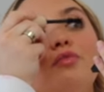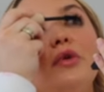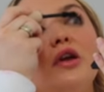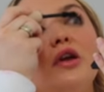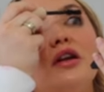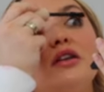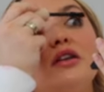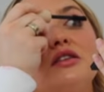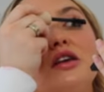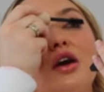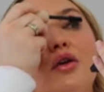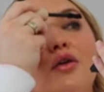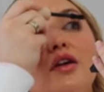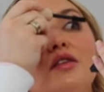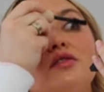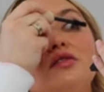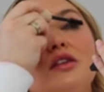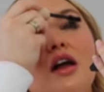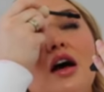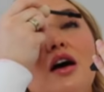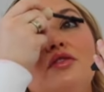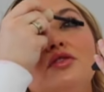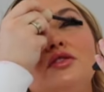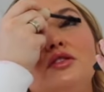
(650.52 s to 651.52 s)
for me to just get rid of
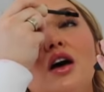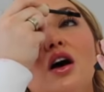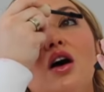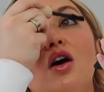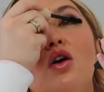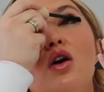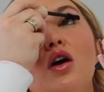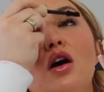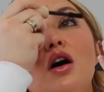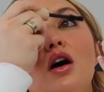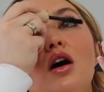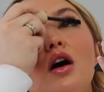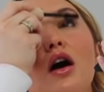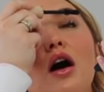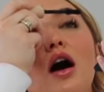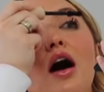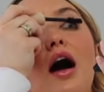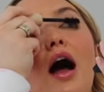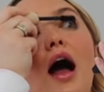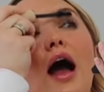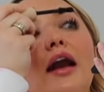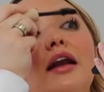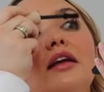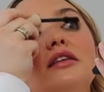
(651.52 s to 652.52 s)
stuff. So
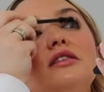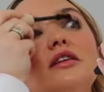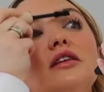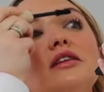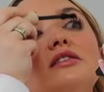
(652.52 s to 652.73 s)
I need to